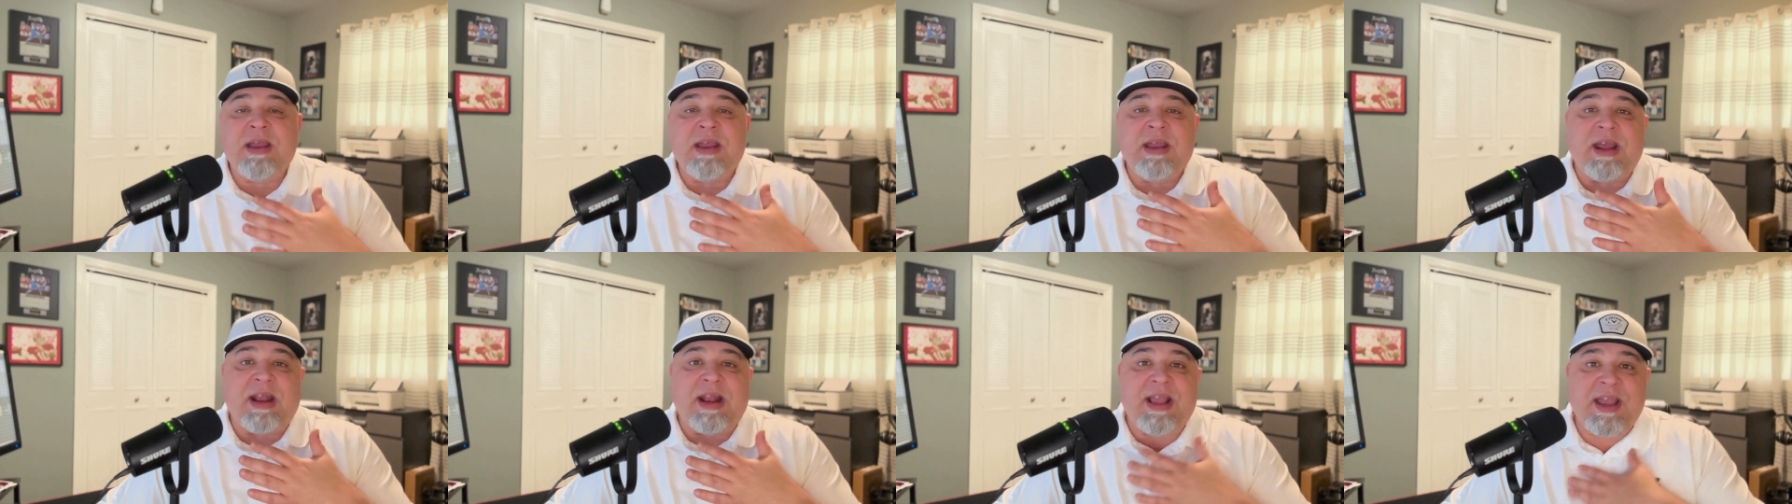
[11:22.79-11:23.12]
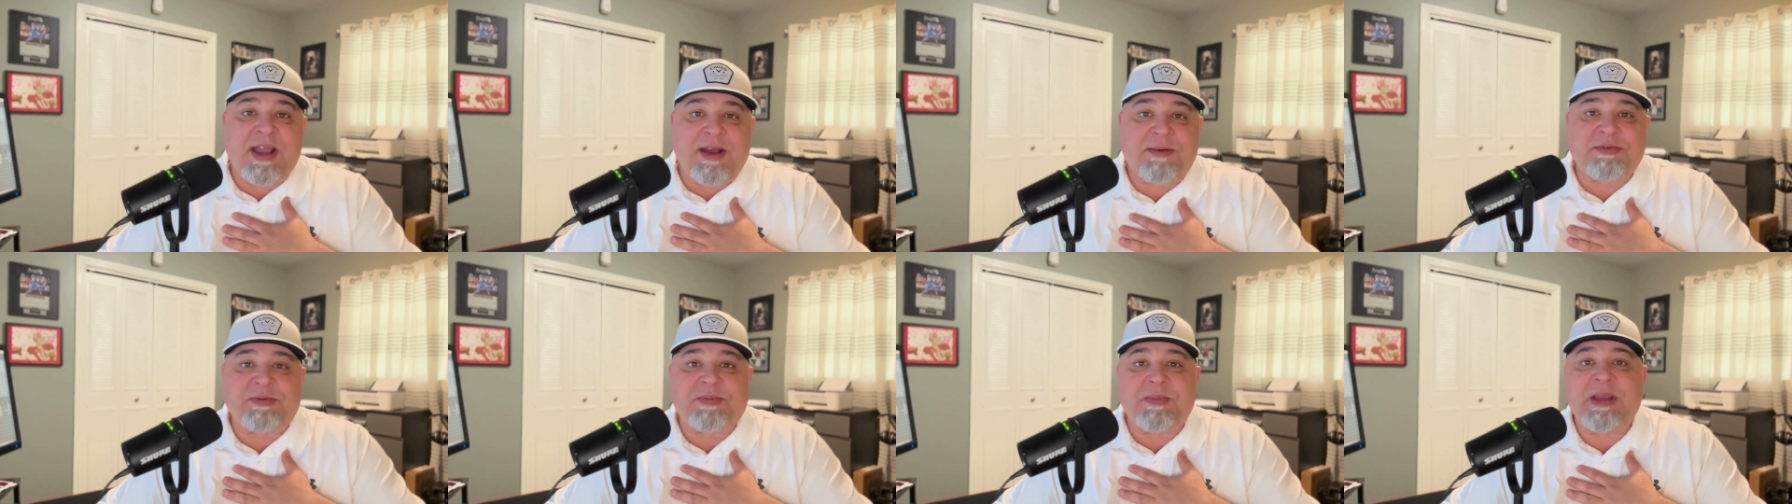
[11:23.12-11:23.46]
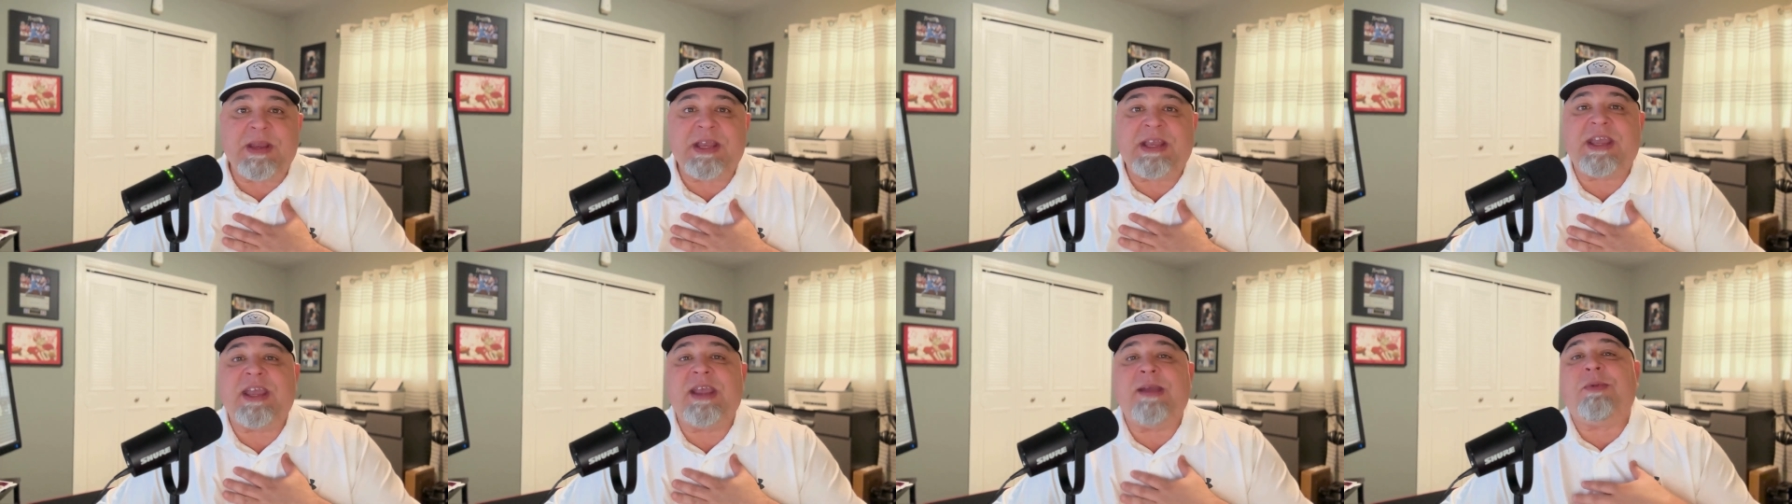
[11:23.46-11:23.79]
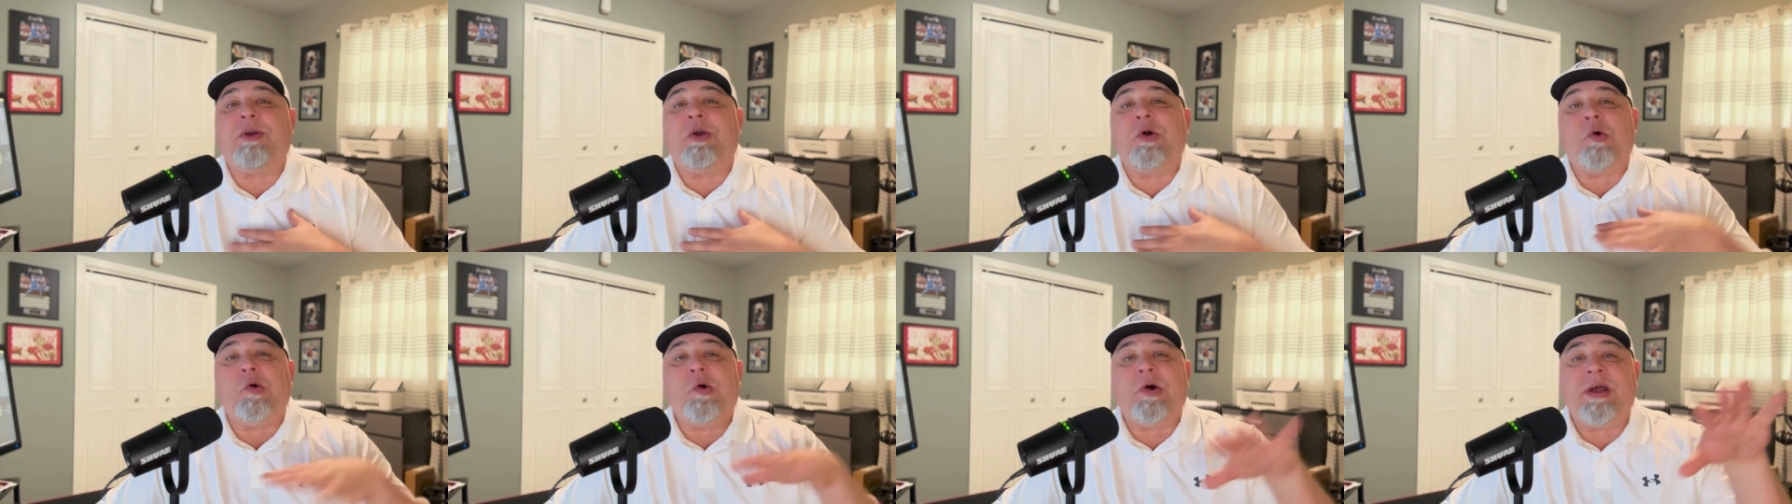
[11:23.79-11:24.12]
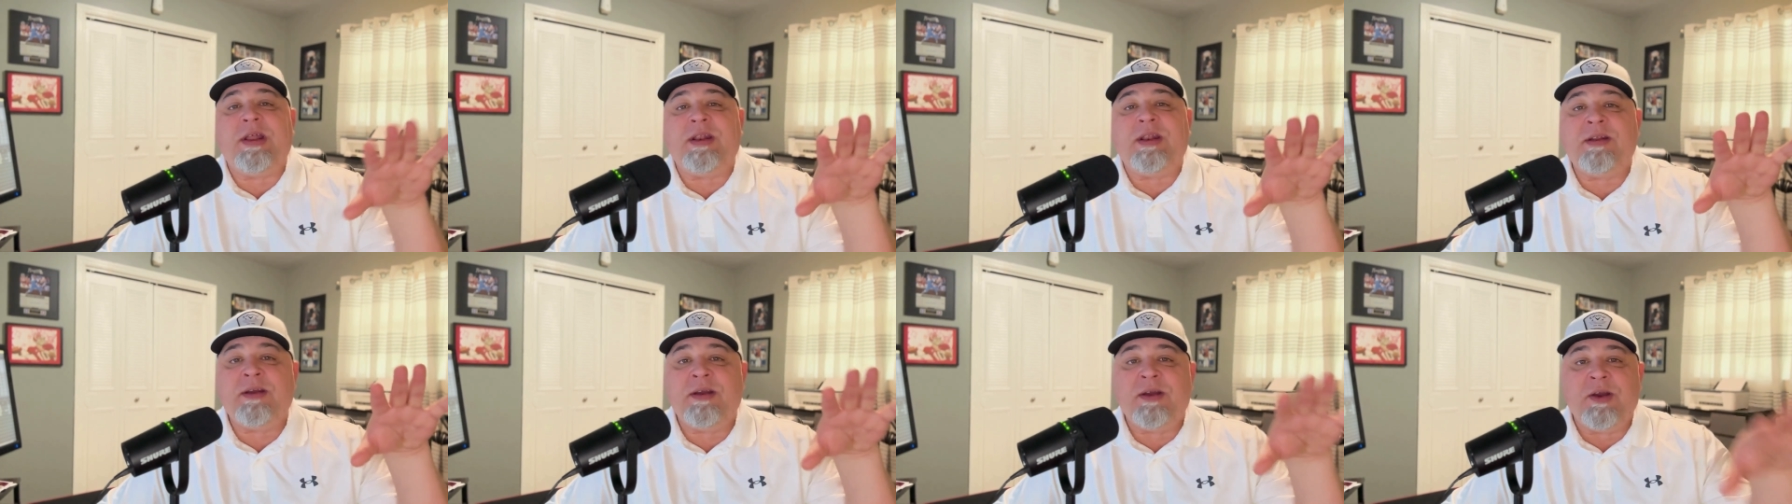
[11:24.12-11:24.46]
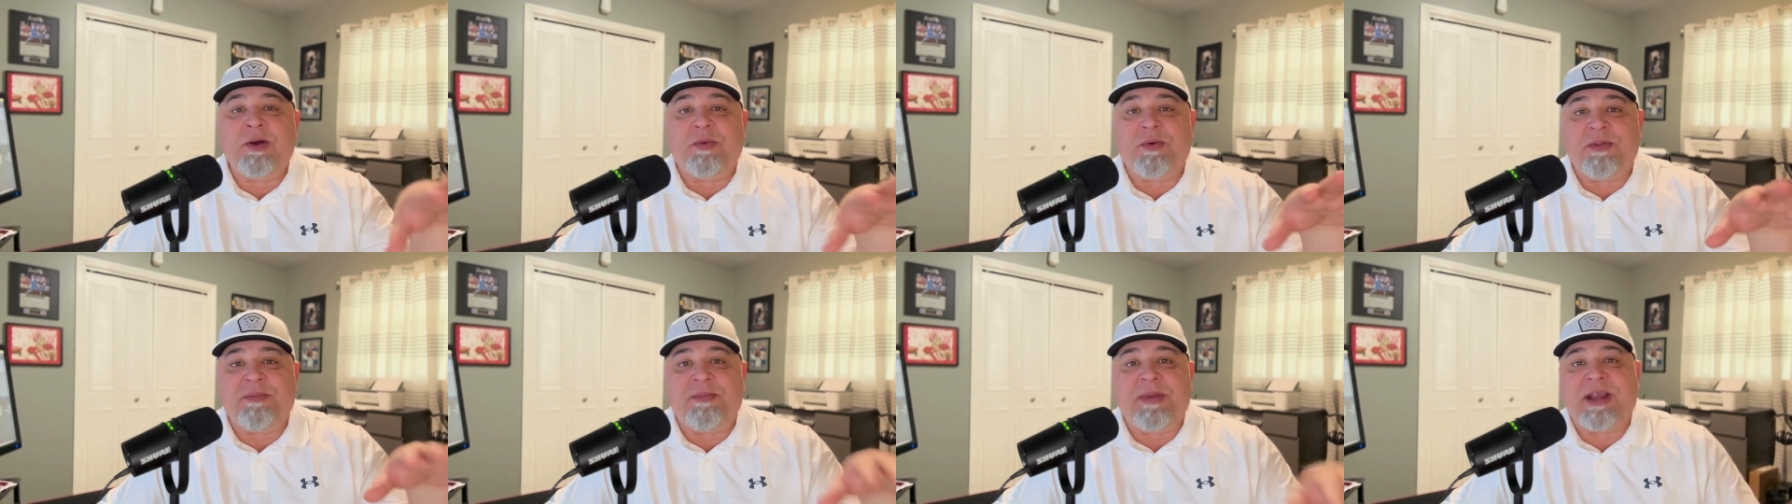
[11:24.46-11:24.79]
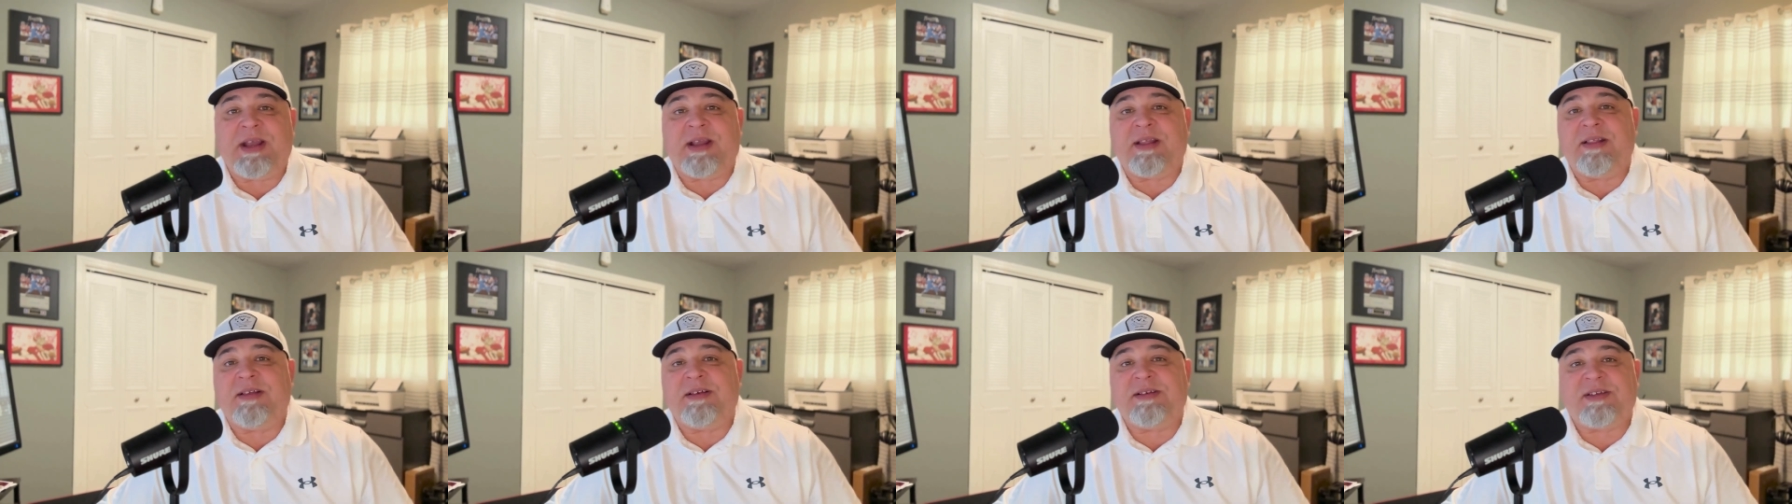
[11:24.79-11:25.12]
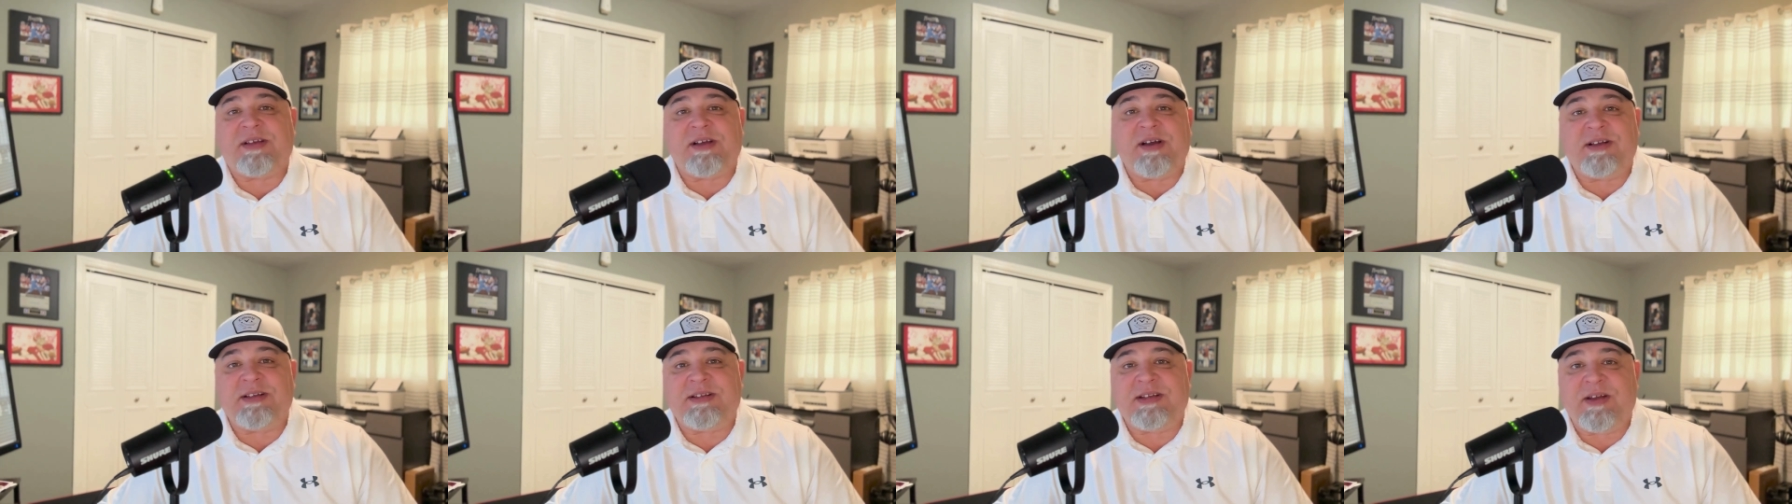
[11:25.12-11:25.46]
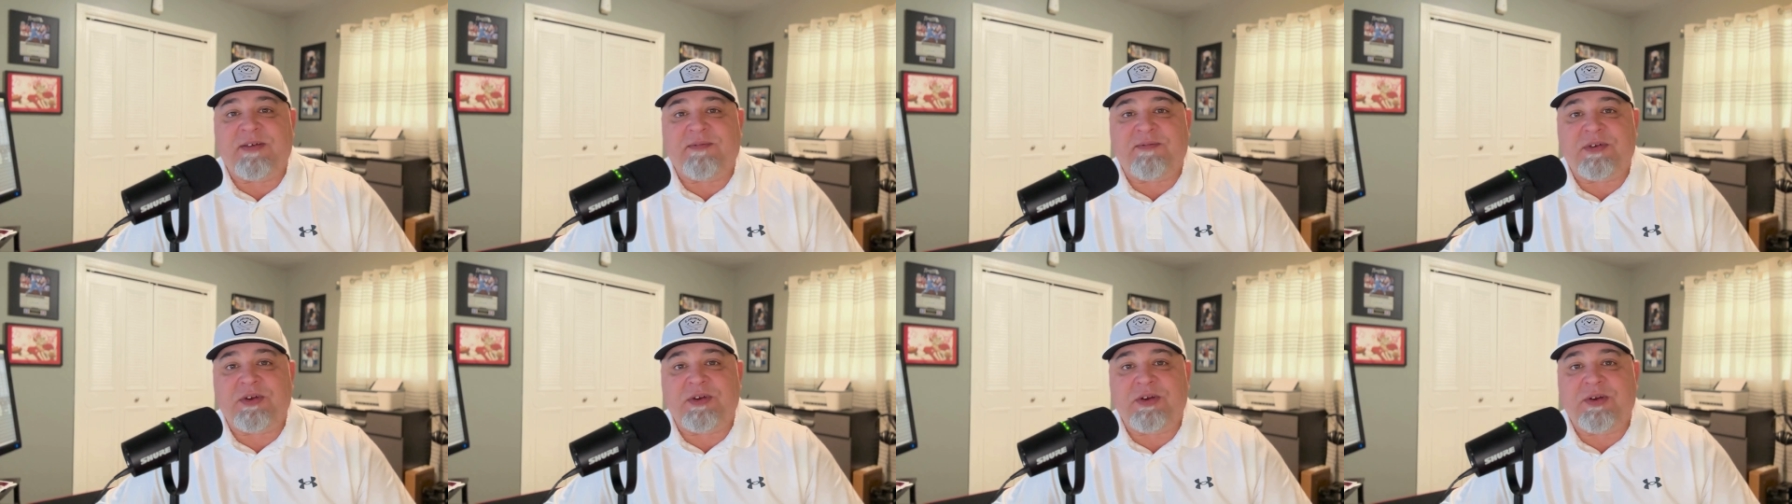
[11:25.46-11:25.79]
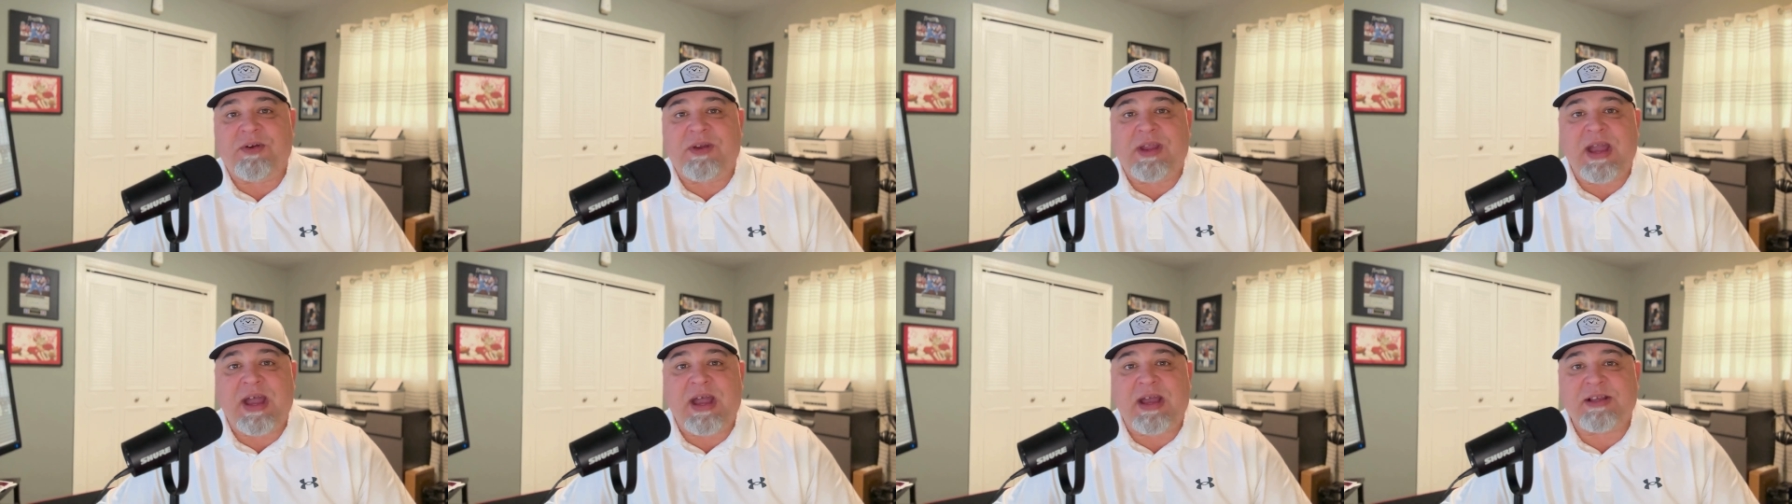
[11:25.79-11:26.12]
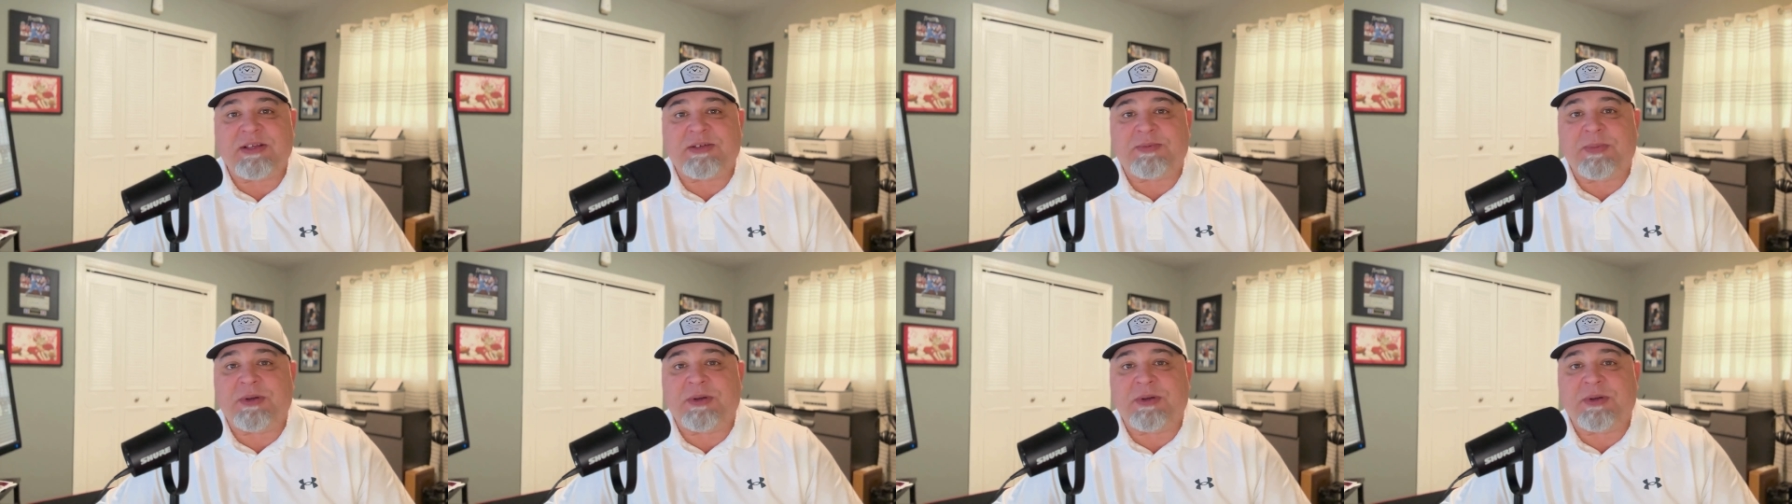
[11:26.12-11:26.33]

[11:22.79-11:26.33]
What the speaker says: And it helps me keep going with making this content for you guys,